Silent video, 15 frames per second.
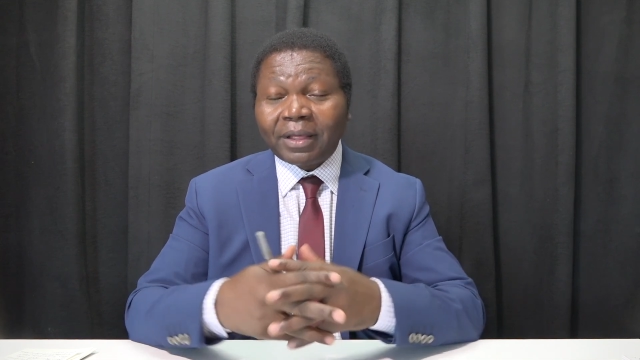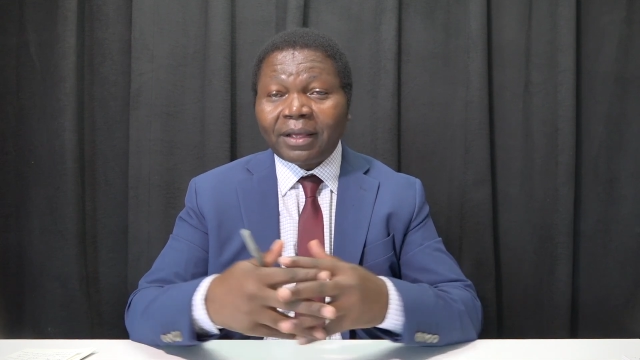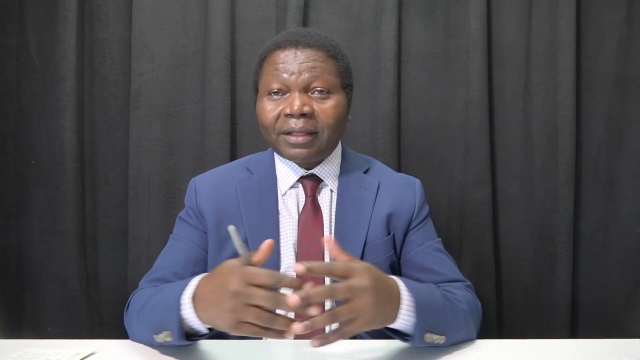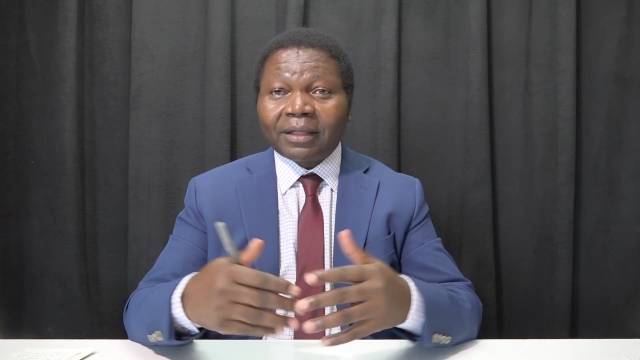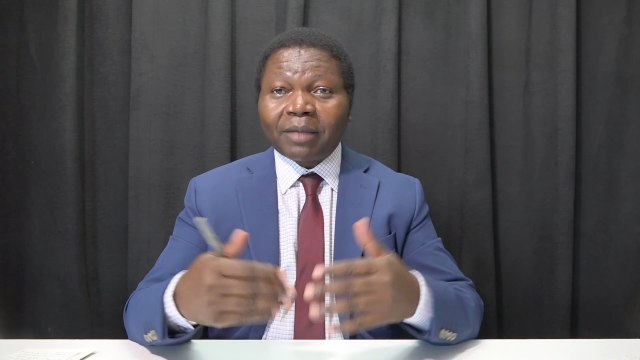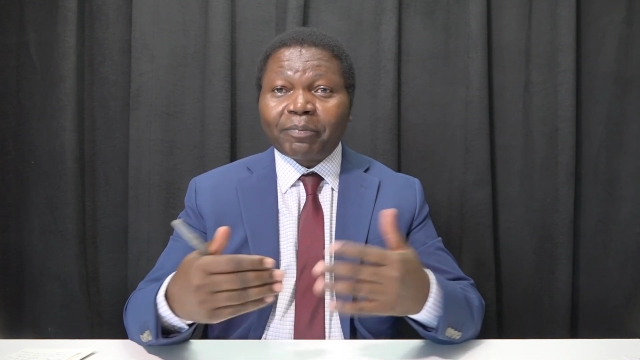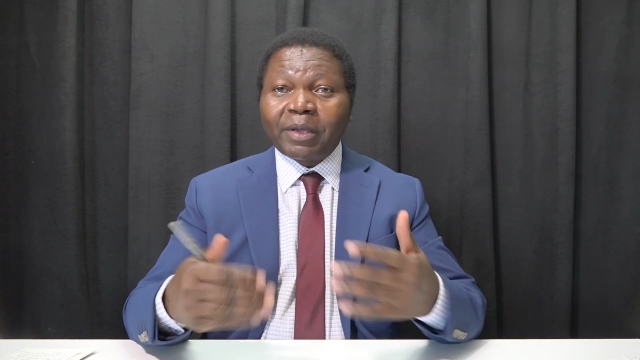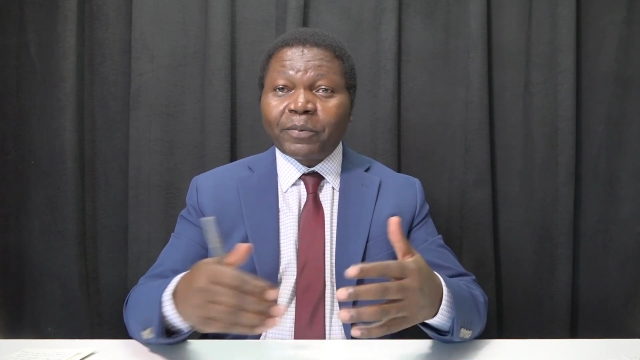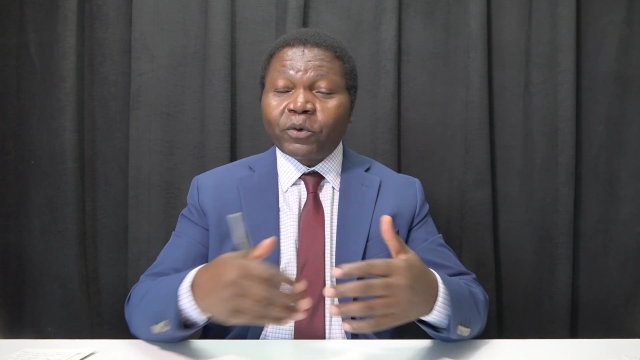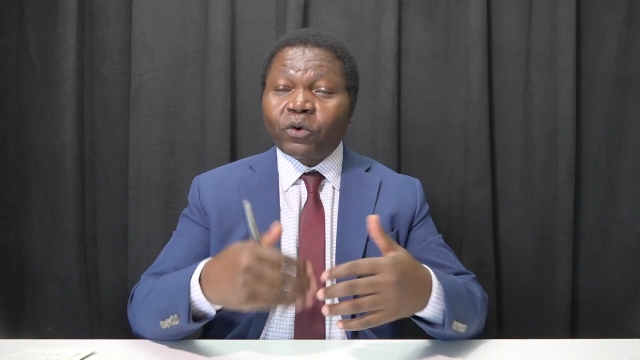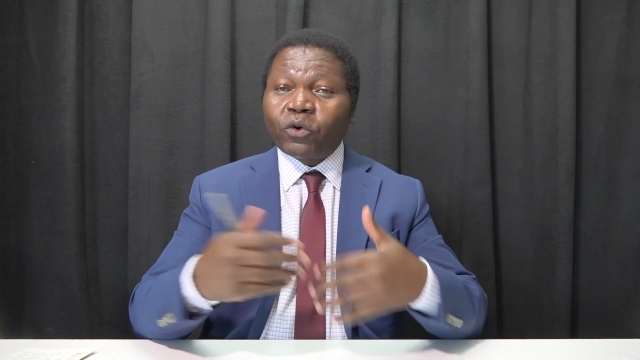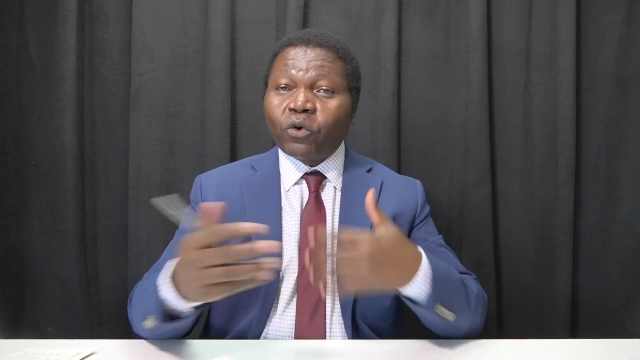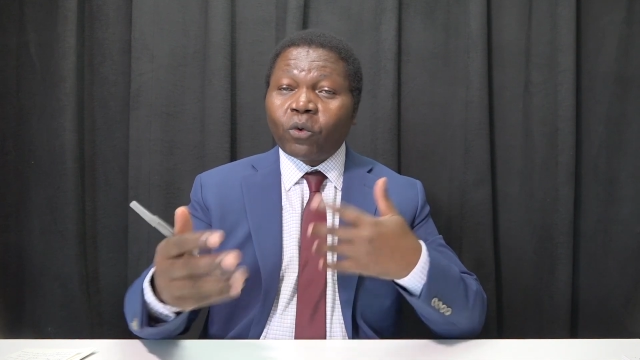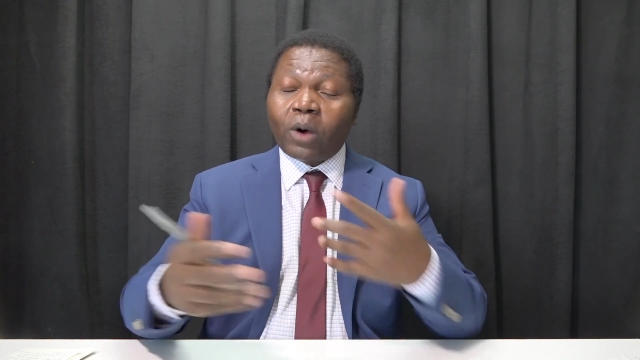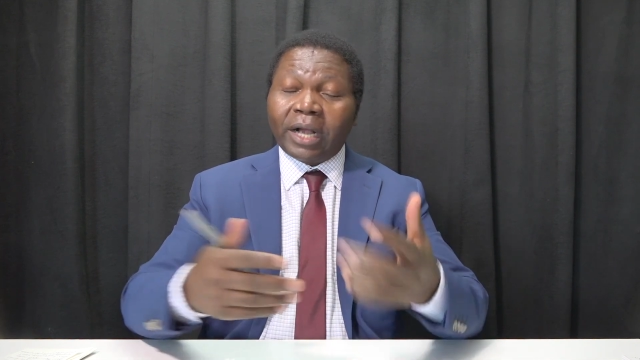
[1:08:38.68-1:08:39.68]
the people
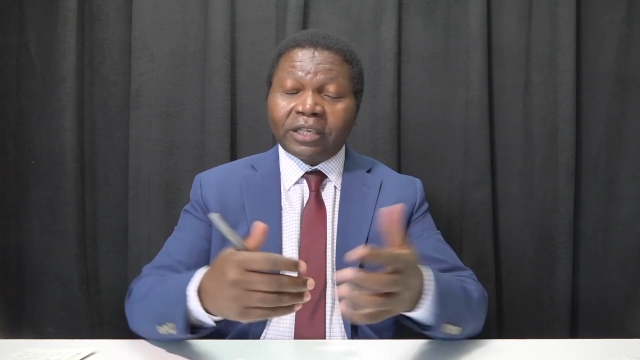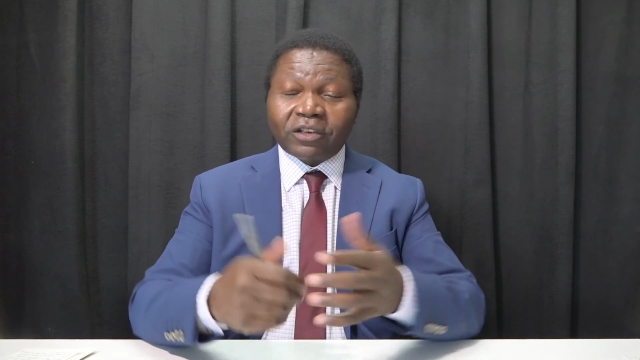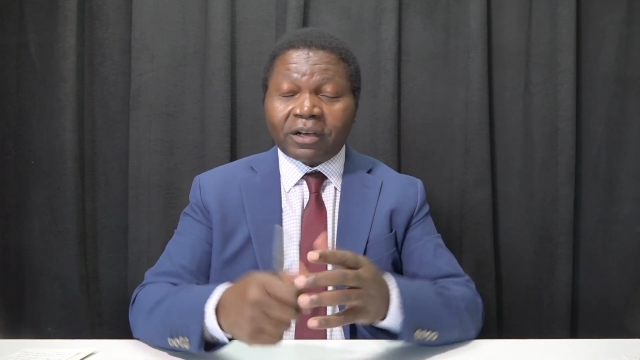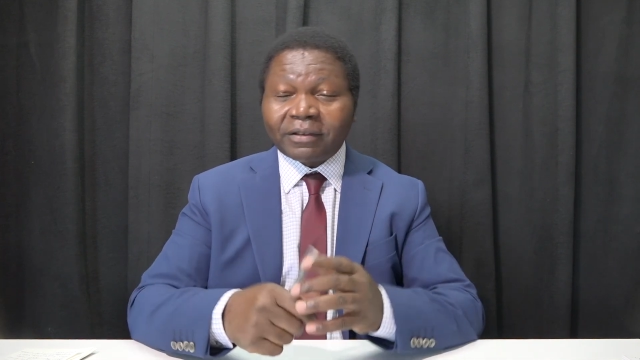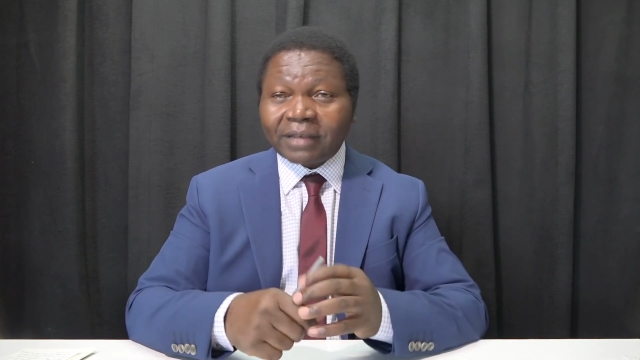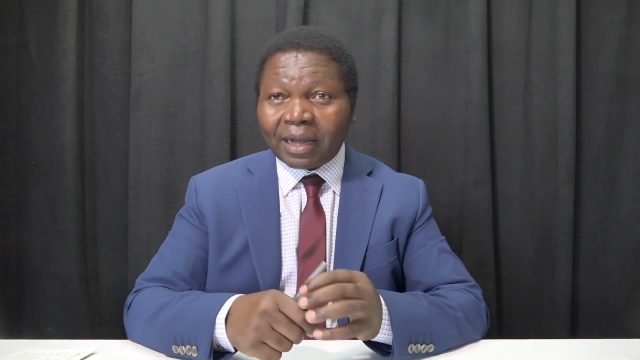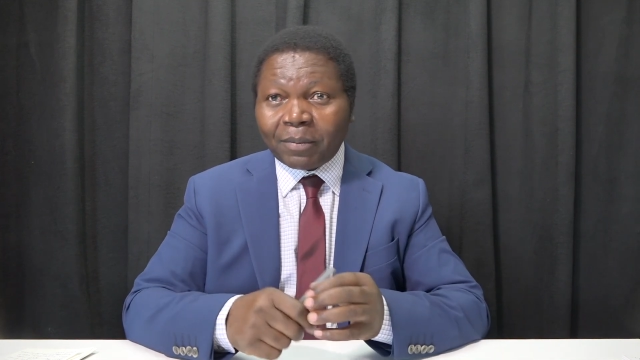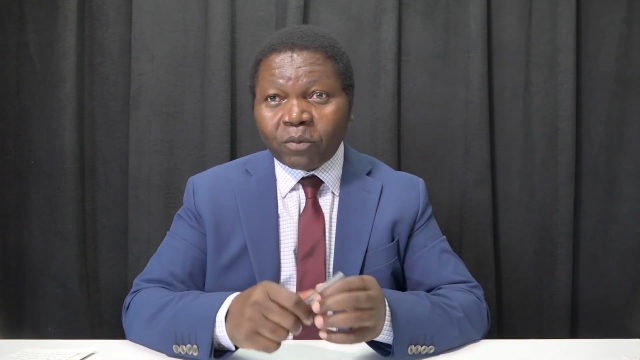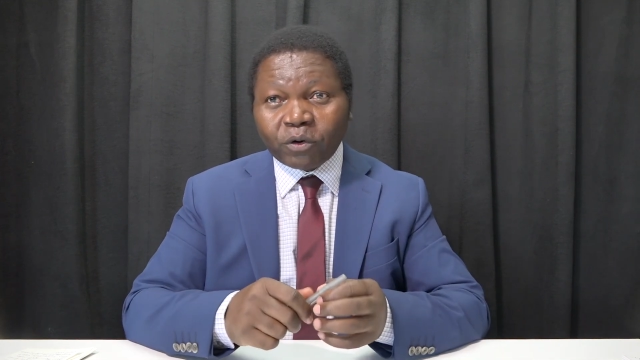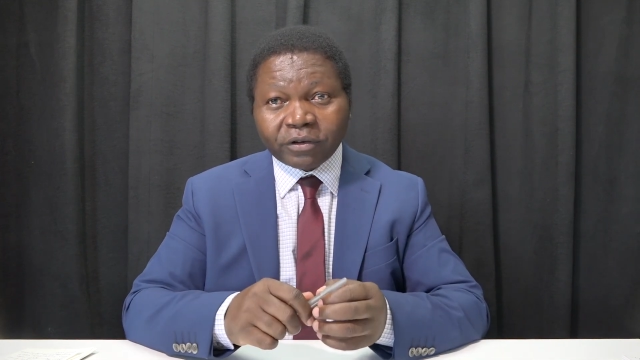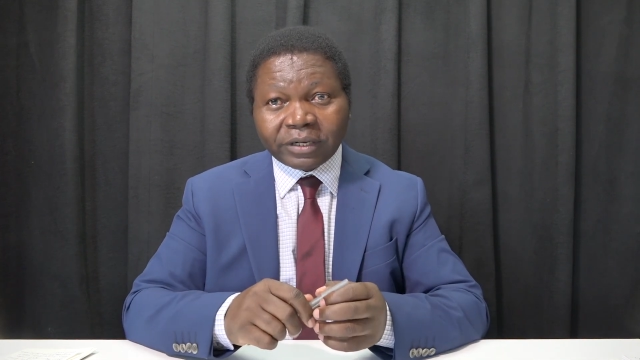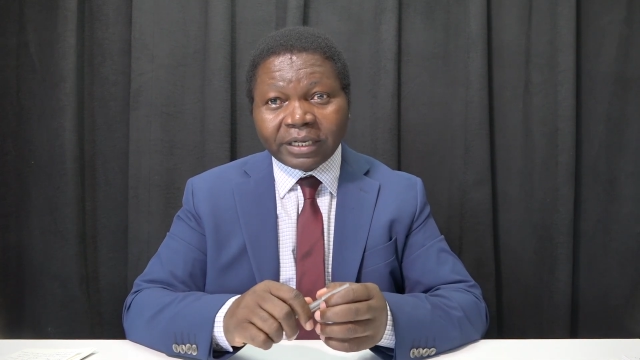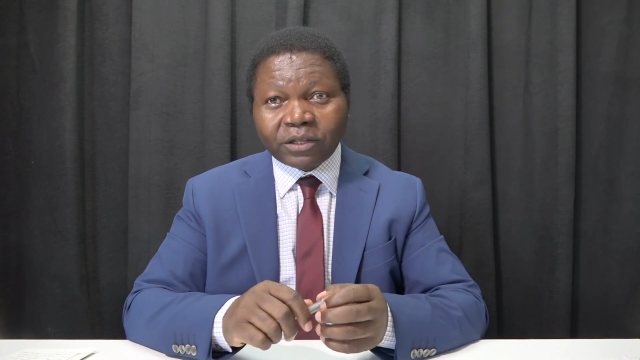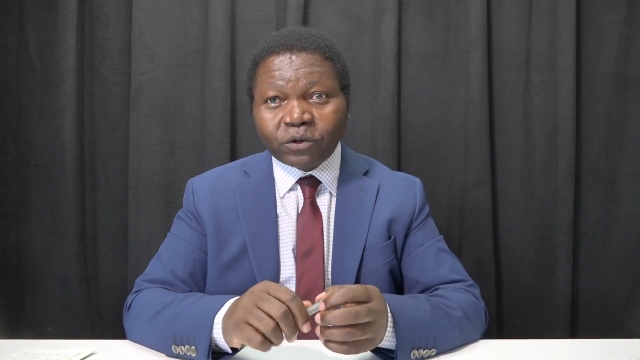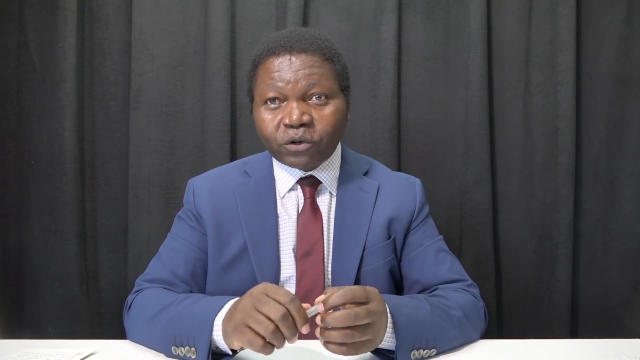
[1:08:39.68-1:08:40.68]
who watch us are
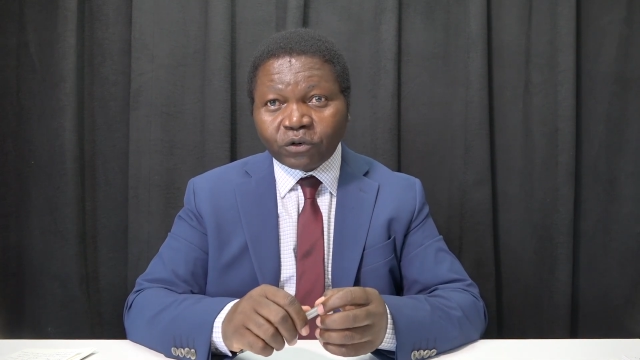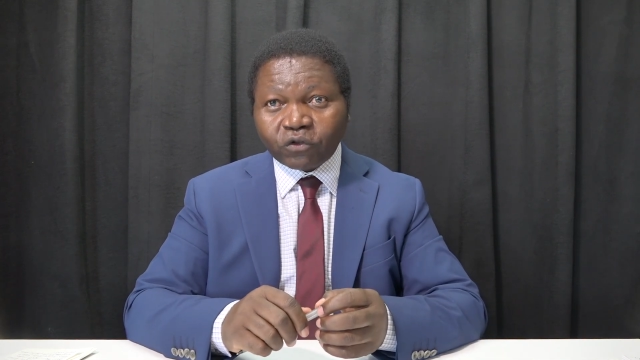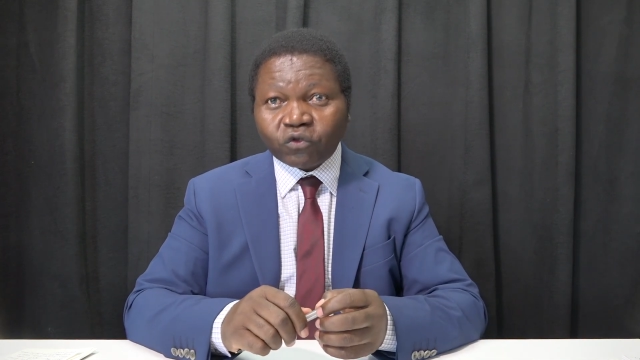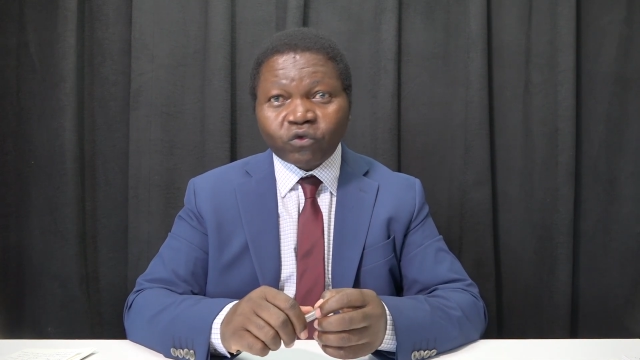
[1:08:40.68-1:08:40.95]
mostly those